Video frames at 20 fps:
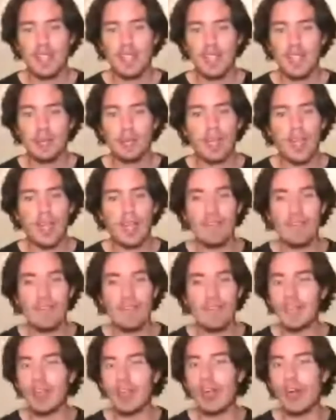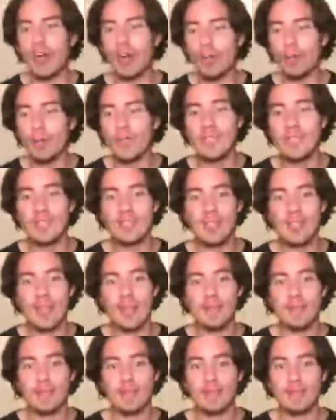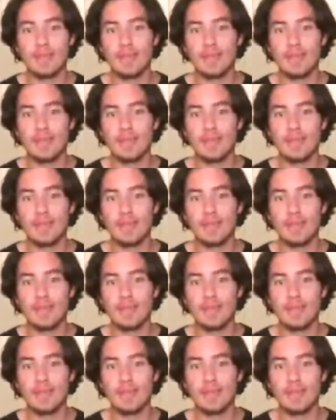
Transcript: It would have been always the same.